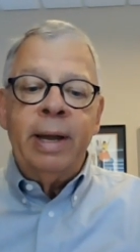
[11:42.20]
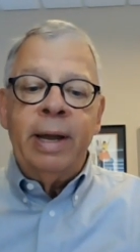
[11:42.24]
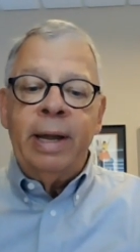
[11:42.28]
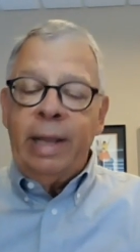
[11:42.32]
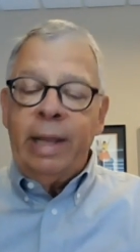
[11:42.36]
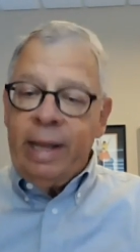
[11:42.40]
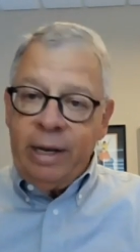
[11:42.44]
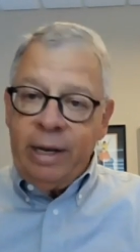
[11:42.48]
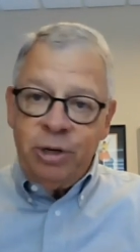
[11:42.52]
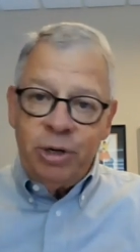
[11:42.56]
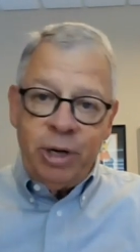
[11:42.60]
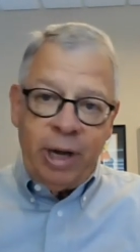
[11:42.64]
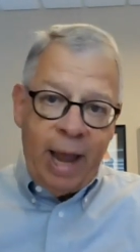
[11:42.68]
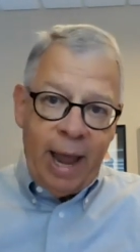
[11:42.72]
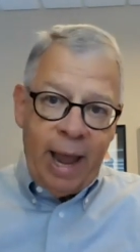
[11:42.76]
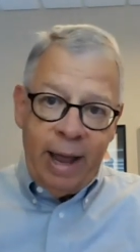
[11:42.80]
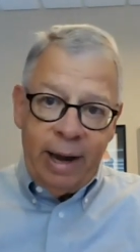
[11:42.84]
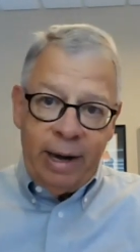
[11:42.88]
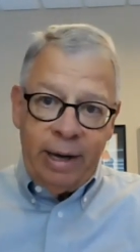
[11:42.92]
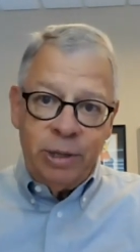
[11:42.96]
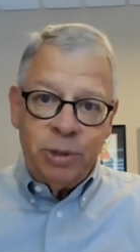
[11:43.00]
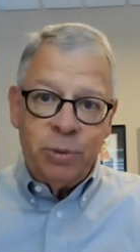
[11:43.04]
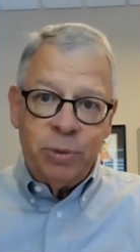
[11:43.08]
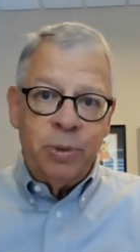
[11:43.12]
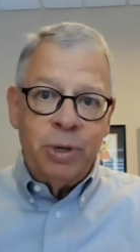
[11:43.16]
And the
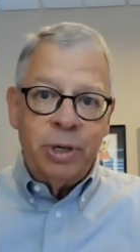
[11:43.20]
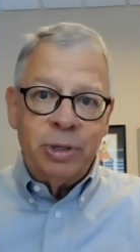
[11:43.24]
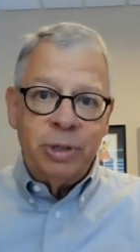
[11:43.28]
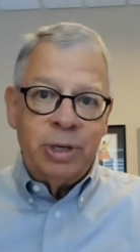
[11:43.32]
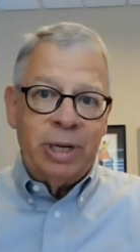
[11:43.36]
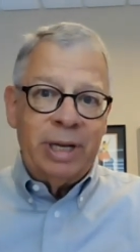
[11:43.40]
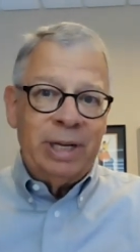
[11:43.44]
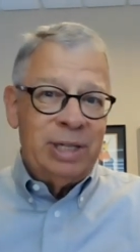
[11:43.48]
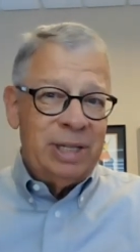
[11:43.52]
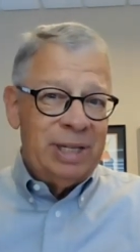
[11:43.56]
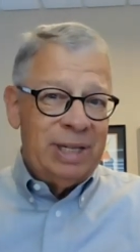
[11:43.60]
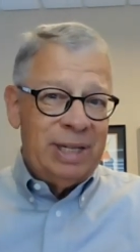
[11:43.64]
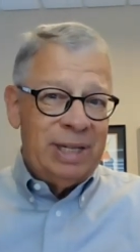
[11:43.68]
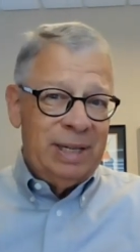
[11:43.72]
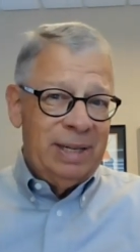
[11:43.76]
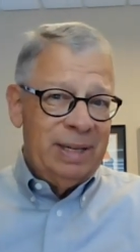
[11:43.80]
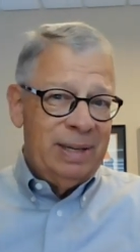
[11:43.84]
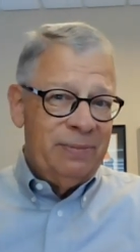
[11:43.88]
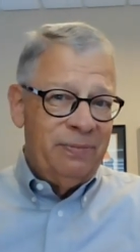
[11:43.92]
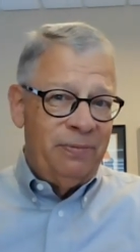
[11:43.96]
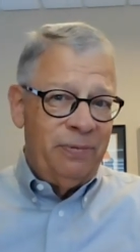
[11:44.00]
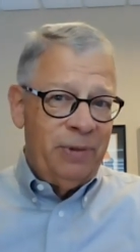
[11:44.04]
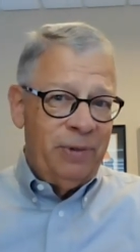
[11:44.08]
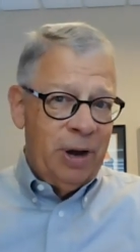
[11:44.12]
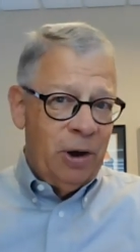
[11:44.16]
challenge was let's
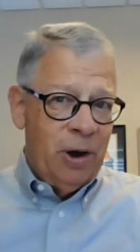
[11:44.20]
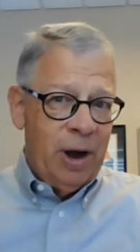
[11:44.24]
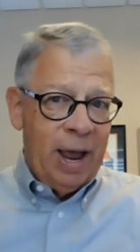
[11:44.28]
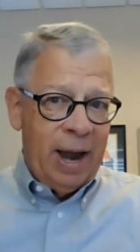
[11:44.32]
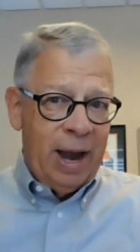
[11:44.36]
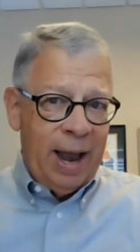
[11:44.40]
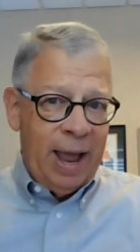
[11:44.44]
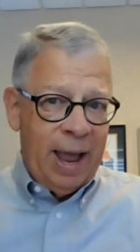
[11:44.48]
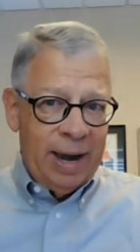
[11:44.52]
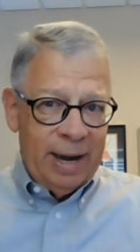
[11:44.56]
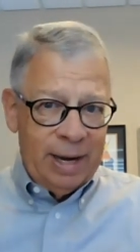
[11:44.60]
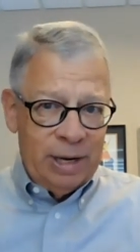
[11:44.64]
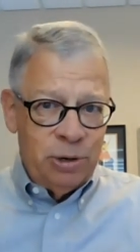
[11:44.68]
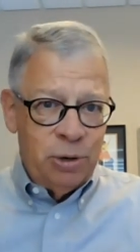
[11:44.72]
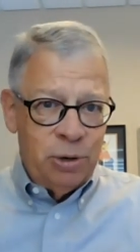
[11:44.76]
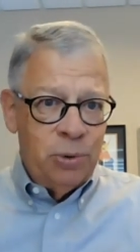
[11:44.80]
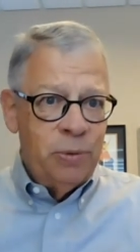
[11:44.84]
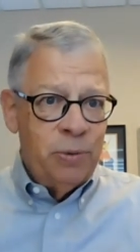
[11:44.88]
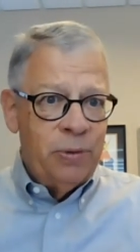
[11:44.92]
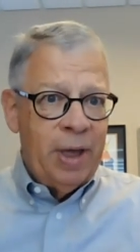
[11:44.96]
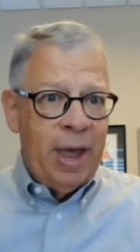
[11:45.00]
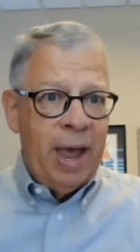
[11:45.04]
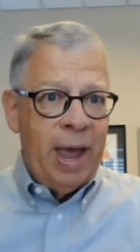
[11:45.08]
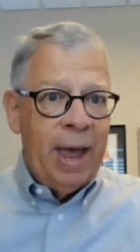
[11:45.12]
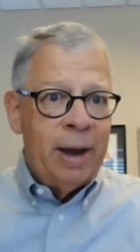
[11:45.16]
figure out how to
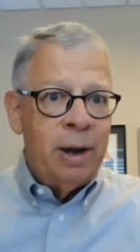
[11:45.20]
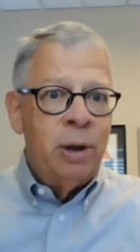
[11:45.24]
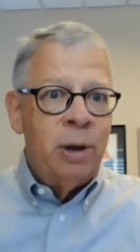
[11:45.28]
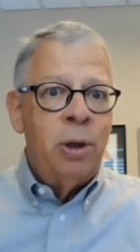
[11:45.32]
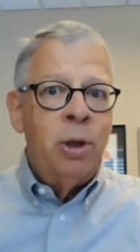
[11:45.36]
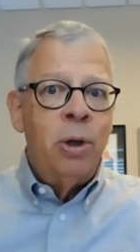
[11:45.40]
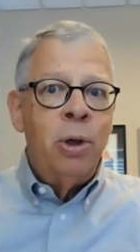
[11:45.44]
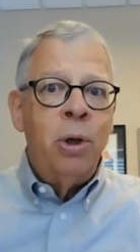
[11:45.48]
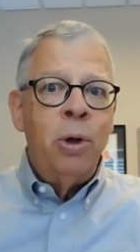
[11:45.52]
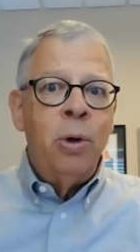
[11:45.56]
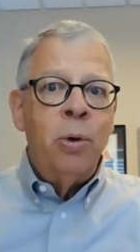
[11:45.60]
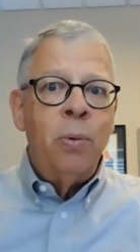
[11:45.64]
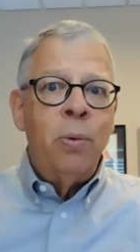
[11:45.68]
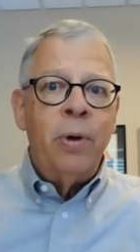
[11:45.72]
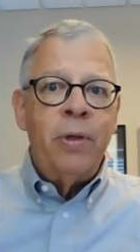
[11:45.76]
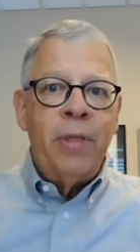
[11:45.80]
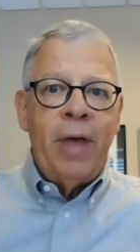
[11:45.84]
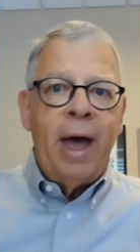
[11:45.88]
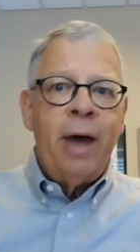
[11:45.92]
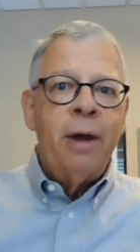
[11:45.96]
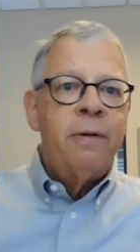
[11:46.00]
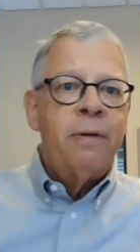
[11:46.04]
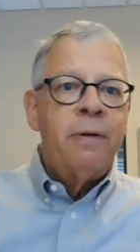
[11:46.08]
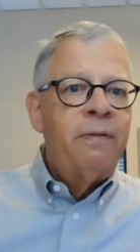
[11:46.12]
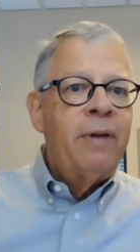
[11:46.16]
do that
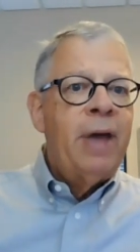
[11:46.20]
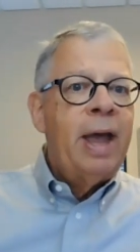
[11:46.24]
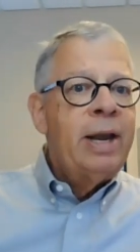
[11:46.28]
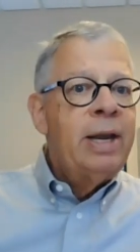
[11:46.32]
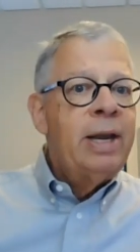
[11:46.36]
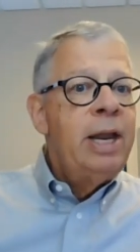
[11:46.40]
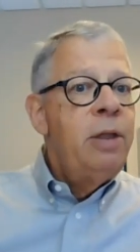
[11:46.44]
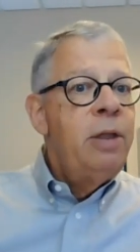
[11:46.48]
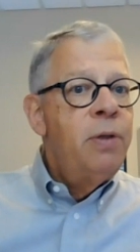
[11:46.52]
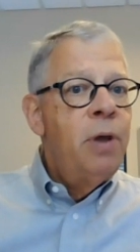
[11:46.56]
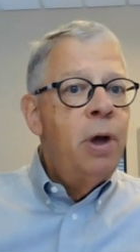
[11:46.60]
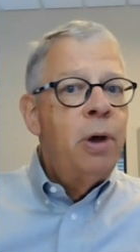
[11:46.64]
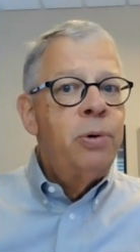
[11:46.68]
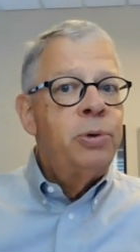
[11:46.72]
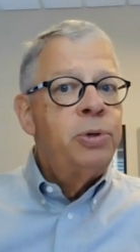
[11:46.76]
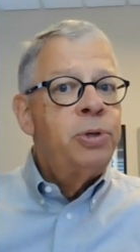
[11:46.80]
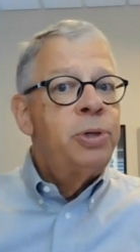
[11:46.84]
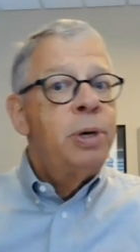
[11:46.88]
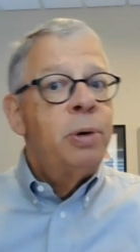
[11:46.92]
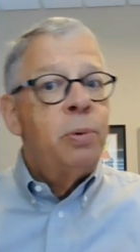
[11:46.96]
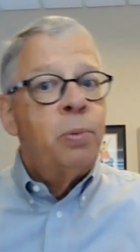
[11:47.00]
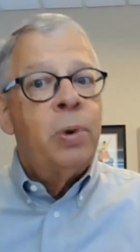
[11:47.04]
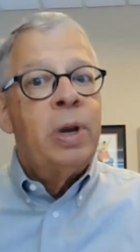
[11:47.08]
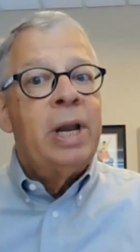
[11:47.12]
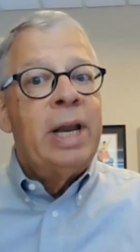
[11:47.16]
without affecting those
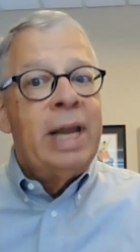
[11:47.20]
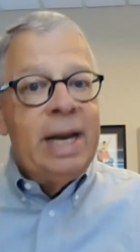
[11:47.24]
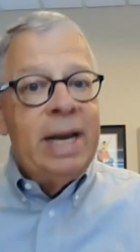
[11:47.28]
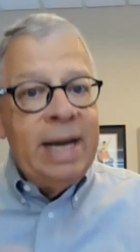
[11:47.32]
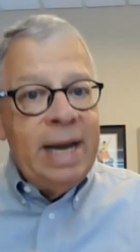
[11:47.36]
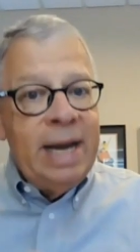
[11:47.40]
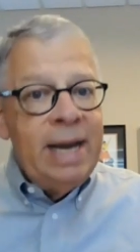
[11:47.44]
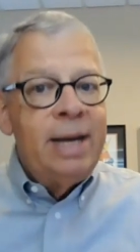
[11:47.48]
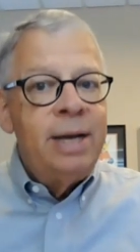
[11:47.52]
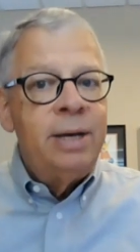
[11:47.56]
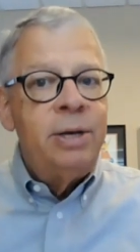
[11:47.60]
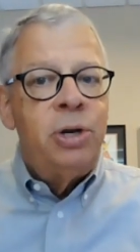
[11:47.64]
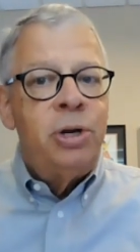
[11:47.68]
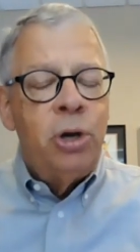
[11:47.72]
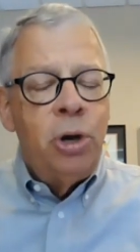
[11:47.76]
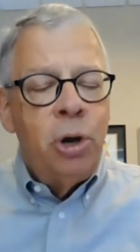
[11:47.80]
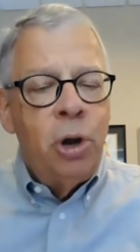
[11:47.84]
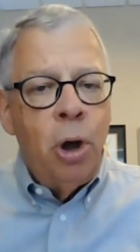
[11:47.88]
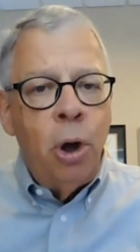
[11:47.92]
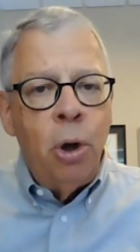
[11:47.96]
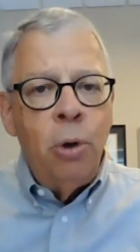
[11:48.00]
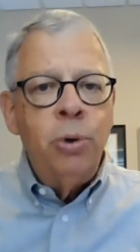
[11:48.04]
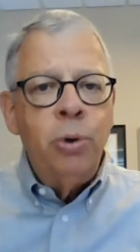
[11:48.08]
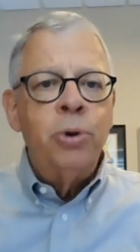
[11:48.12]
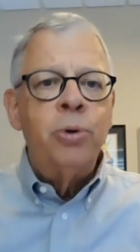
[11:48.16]
that really needed to
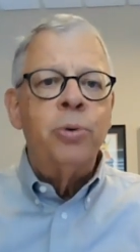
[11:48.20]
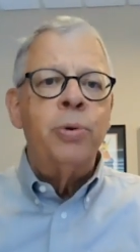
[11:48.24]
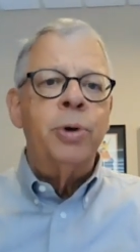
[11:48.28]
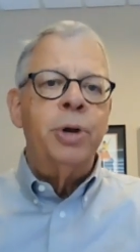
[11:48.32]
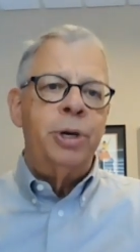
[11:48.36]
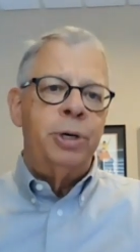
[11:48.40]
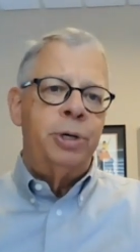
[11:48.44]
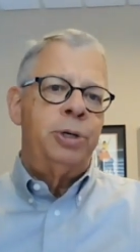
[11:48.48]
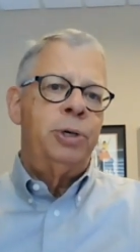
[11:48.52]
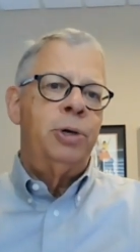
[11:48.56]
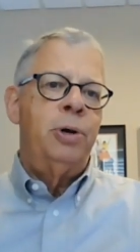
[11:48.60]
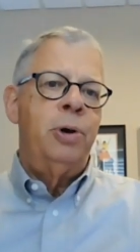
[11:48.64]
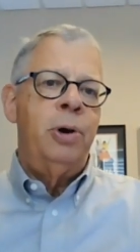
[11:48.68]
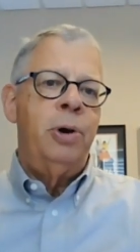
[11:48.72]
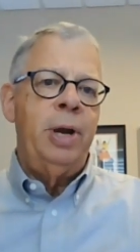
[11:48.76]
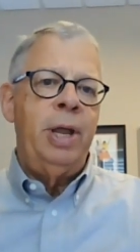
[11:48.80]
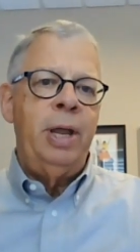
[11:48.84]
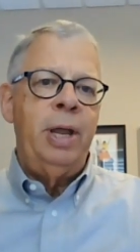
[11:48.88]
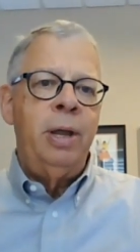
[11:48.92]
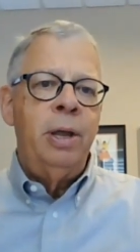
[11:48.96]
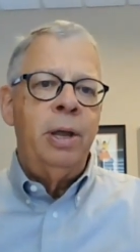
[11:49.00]
go to an attorney.